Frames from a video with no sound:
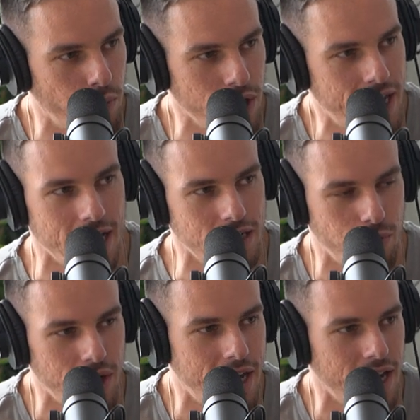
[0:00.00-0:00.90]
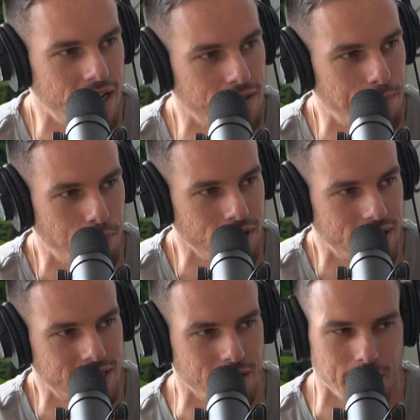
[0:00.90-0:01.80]
We can't, we can't print
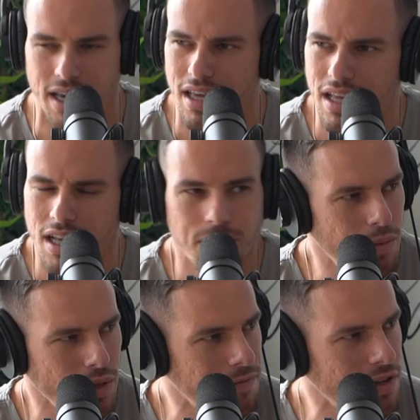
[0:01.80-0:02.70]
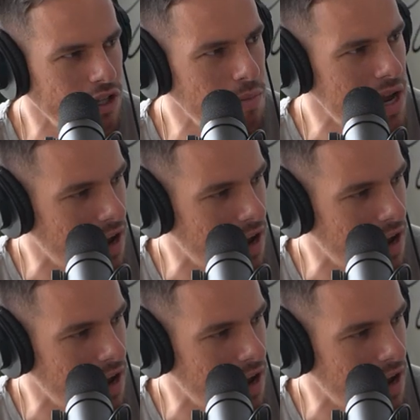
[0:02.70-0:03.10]
this." And I'm like, yeah. I'm like, what the fuck do you mean?